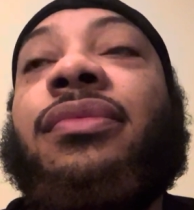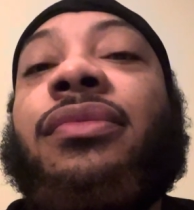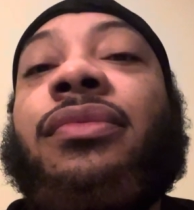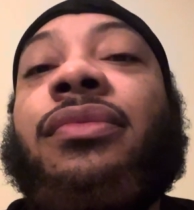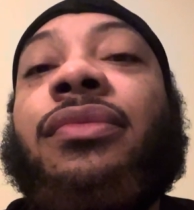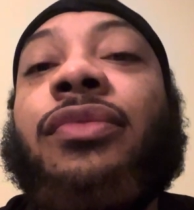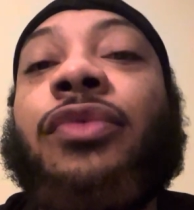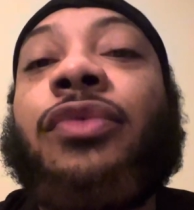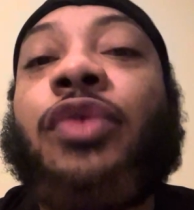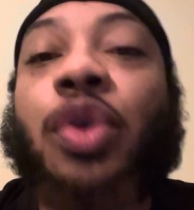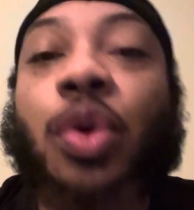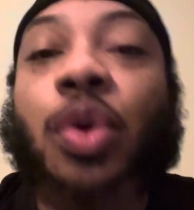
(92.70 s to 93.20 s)

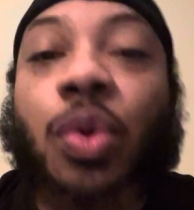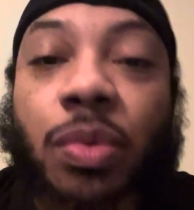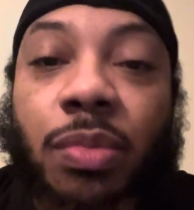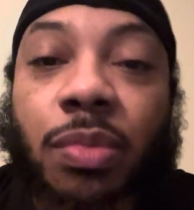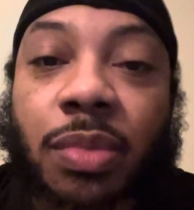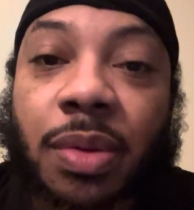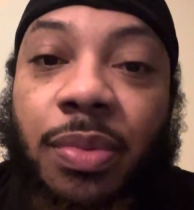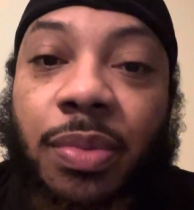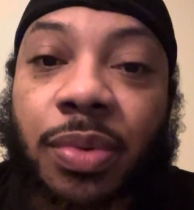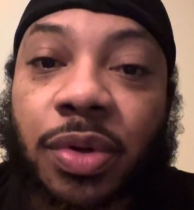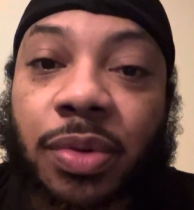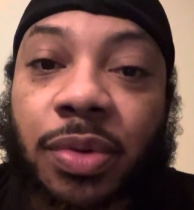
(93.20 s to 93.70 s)
know what my
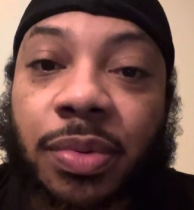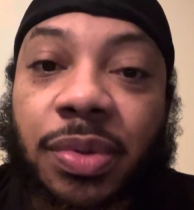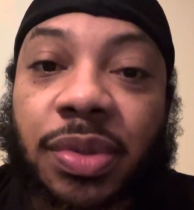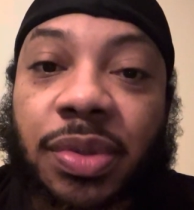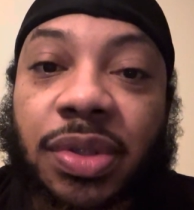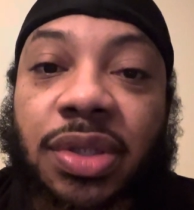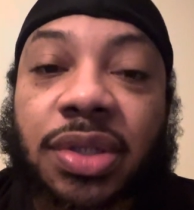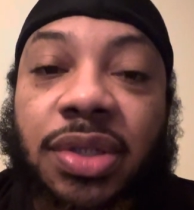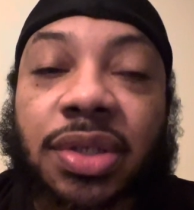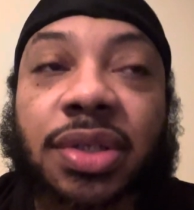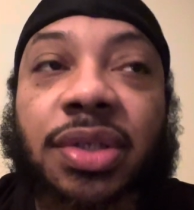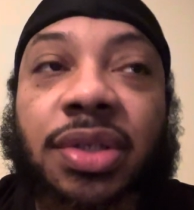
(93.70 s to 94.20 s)
purpose
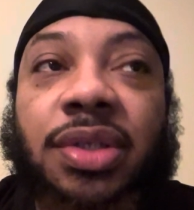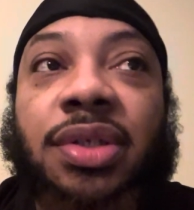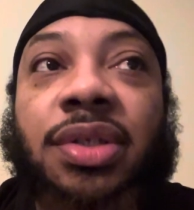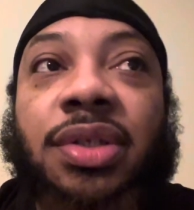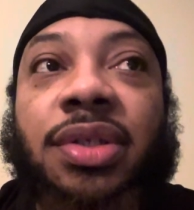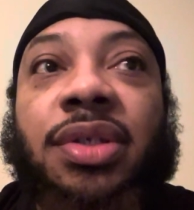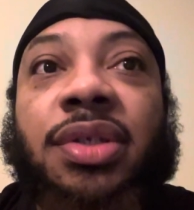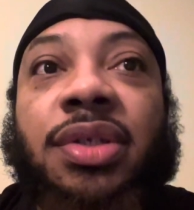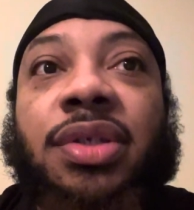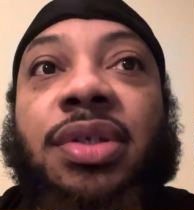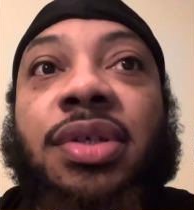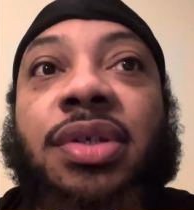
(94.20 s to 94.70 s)

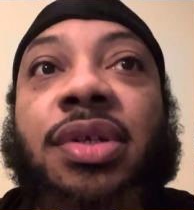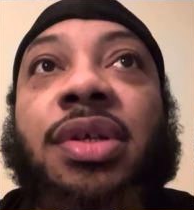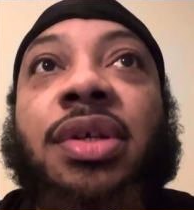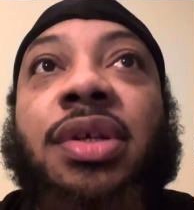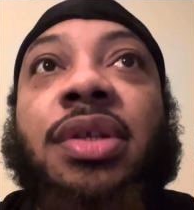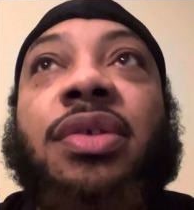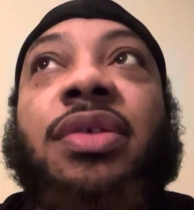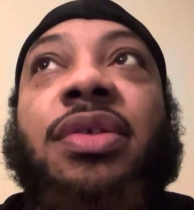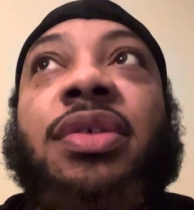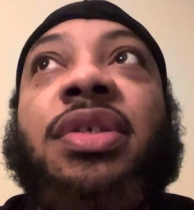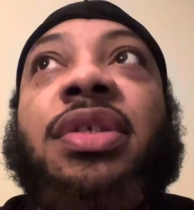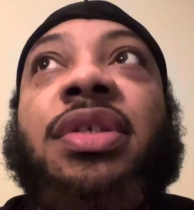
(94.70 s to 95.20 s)
is,
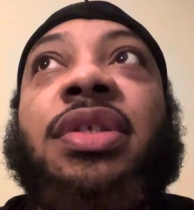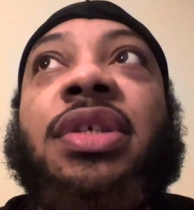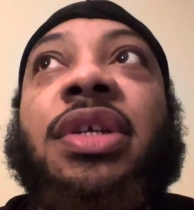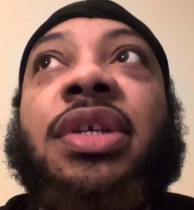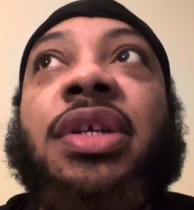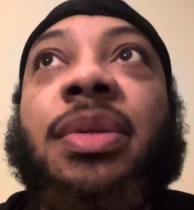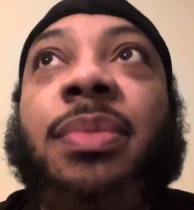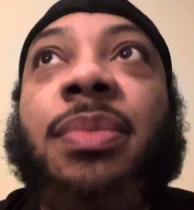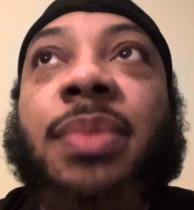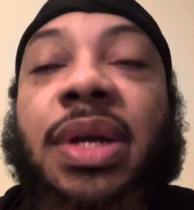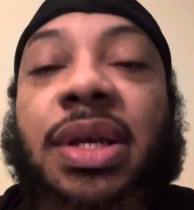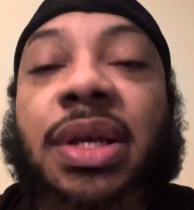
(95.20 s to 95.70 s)

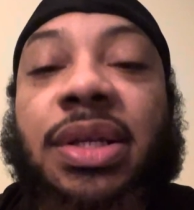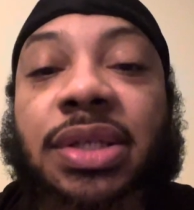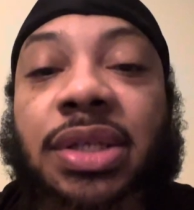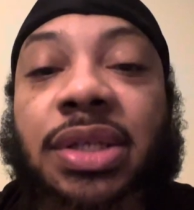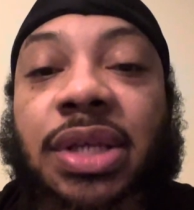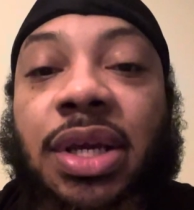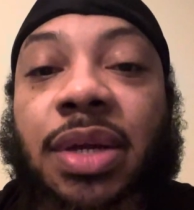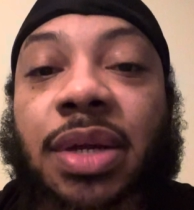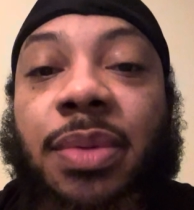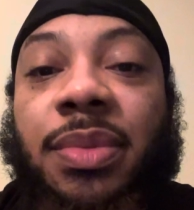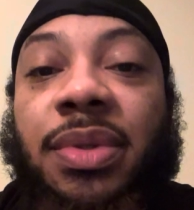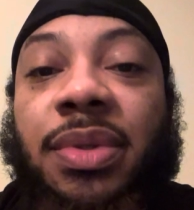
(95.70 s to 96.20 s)
understand my
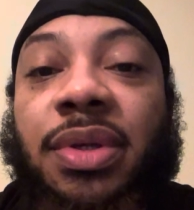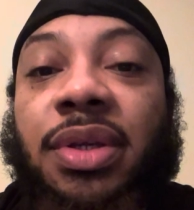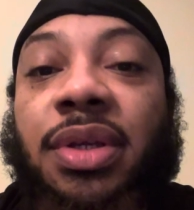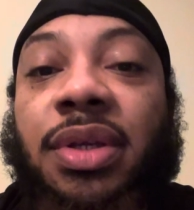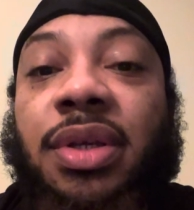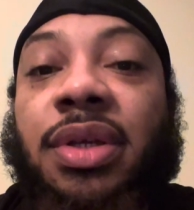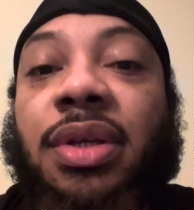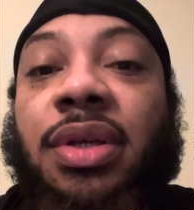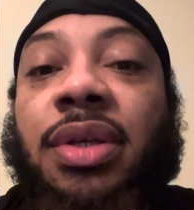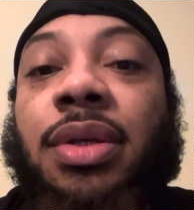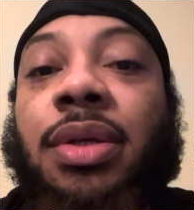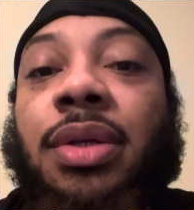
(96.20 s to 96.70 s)
assignment,
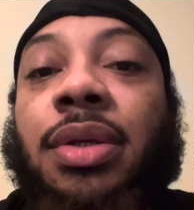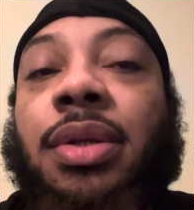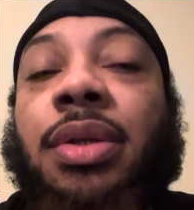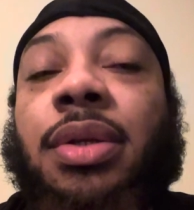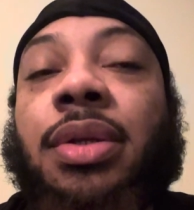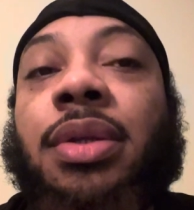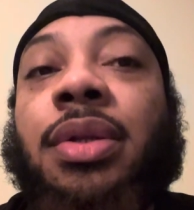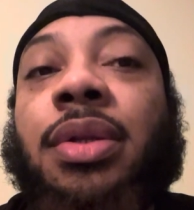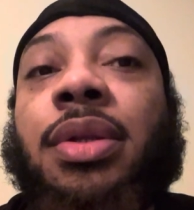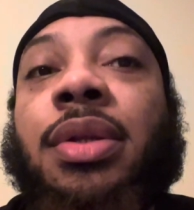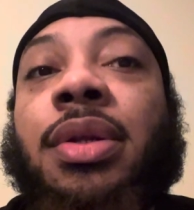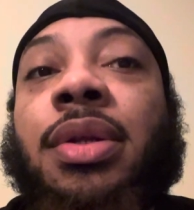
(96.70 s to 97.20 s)
and
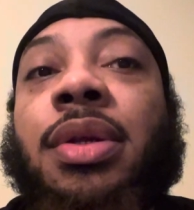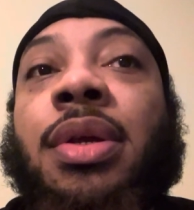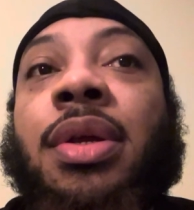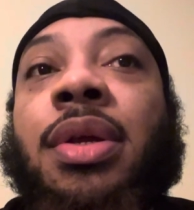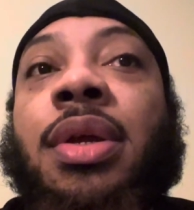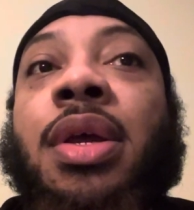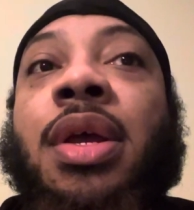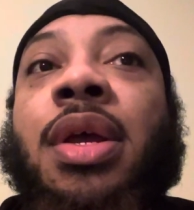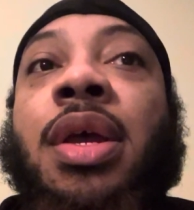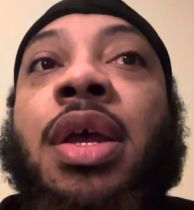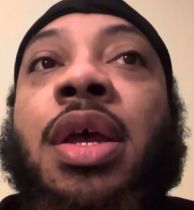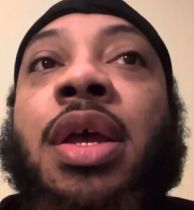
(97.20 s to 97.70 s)

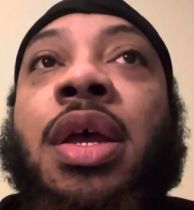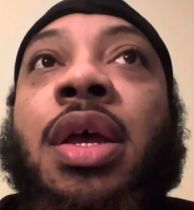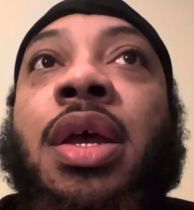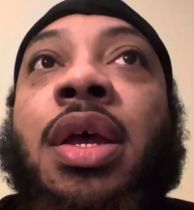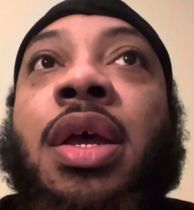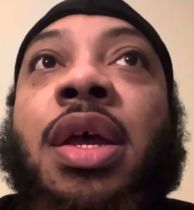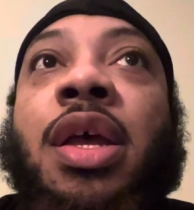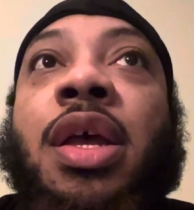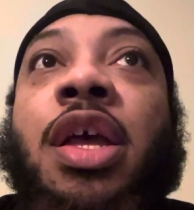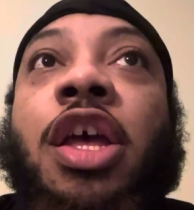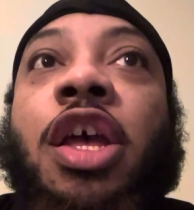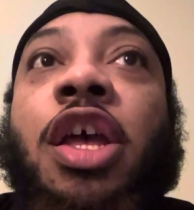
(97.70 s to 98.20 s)

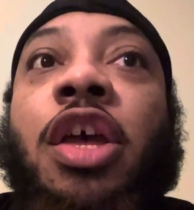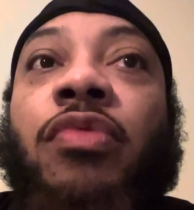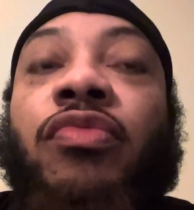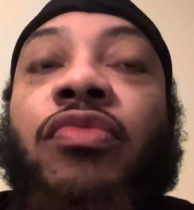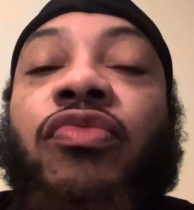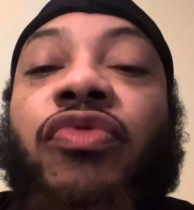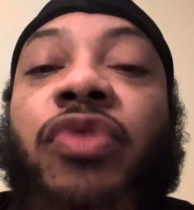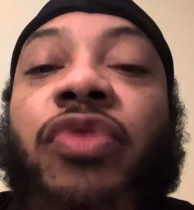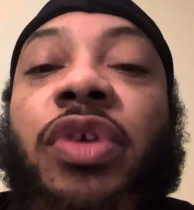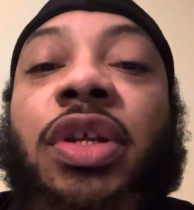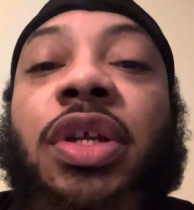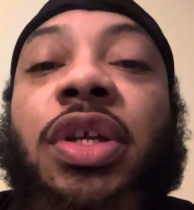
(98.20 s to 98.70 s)
I'm
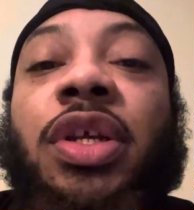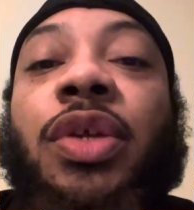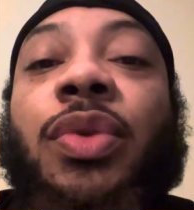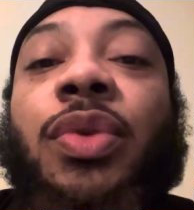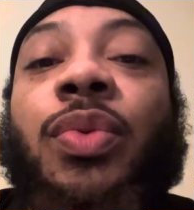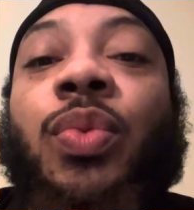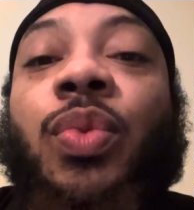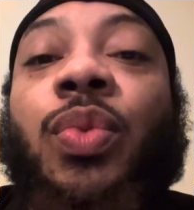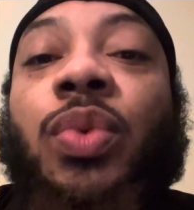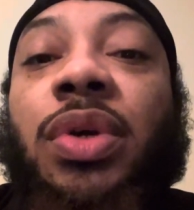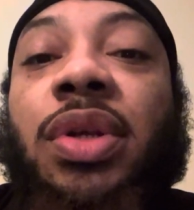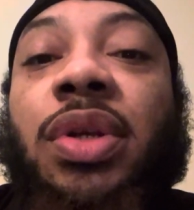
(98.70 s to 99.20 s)
ready
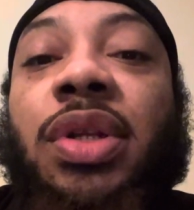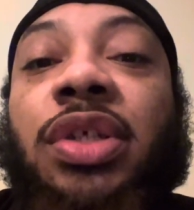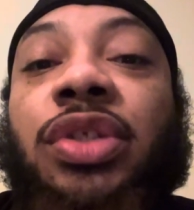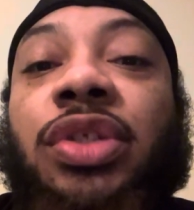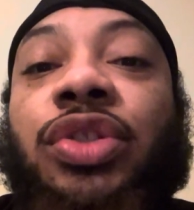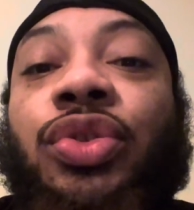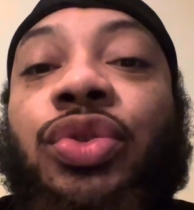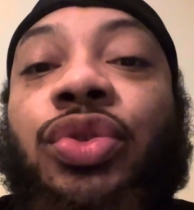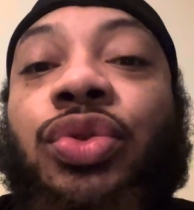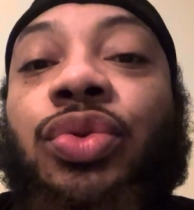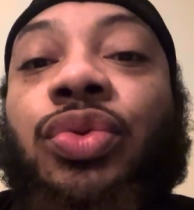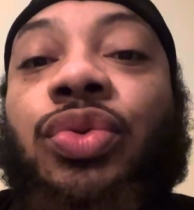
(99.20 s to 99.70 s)
and willing
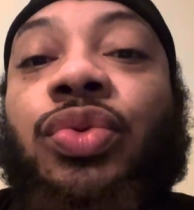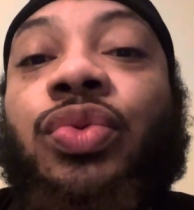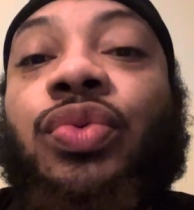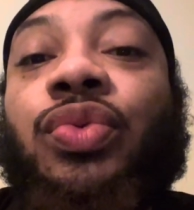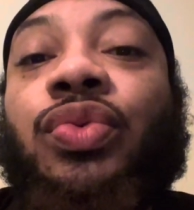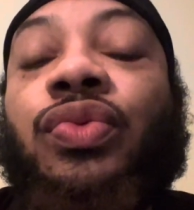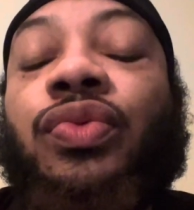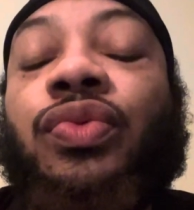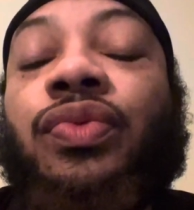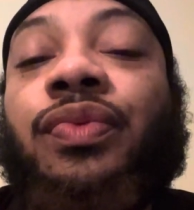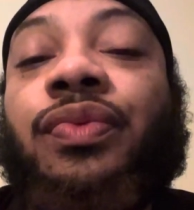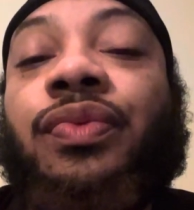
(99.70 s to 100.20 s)

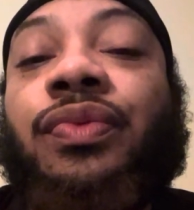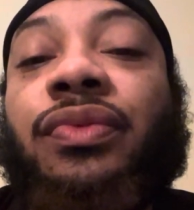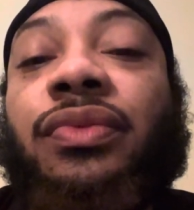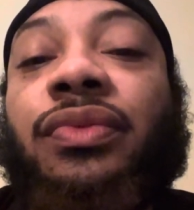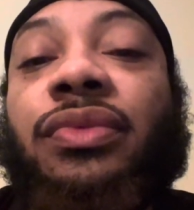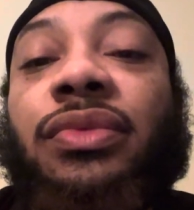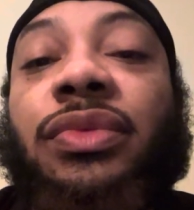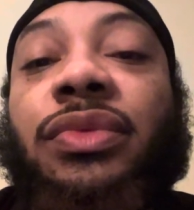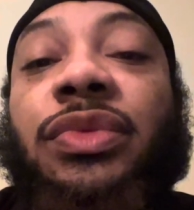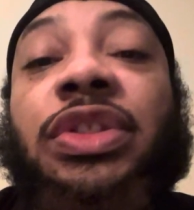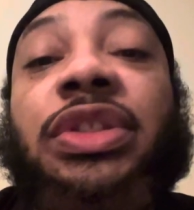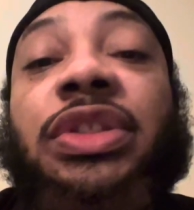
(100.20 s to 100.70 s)
to
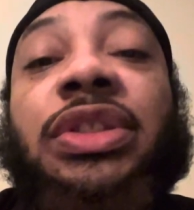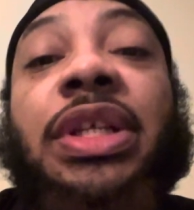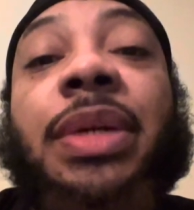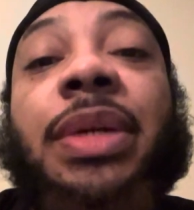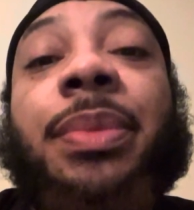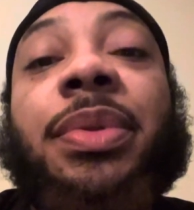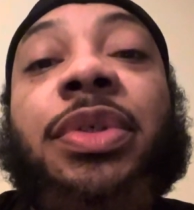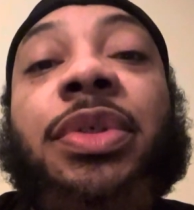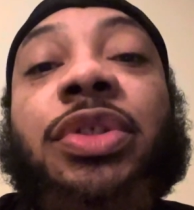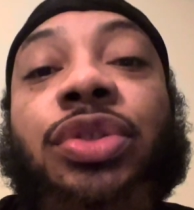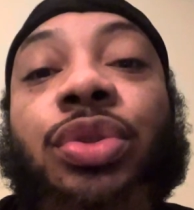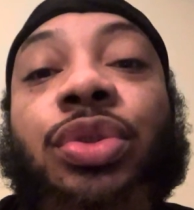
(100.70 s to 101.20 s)
step
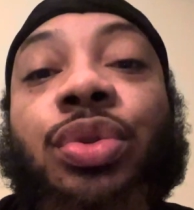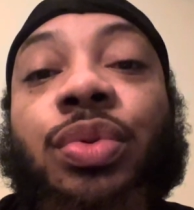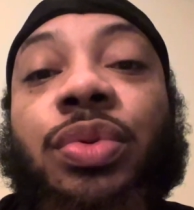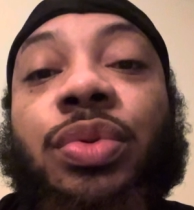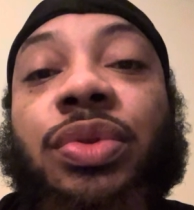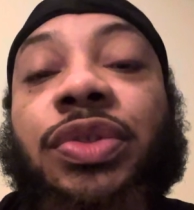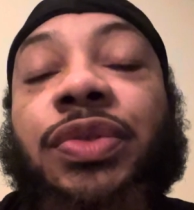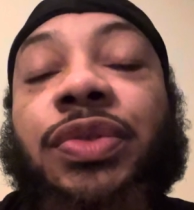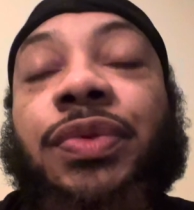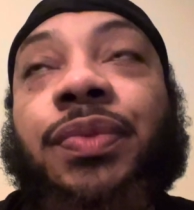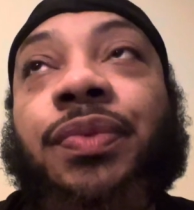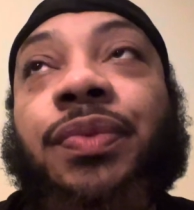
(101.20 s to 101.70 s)
into it.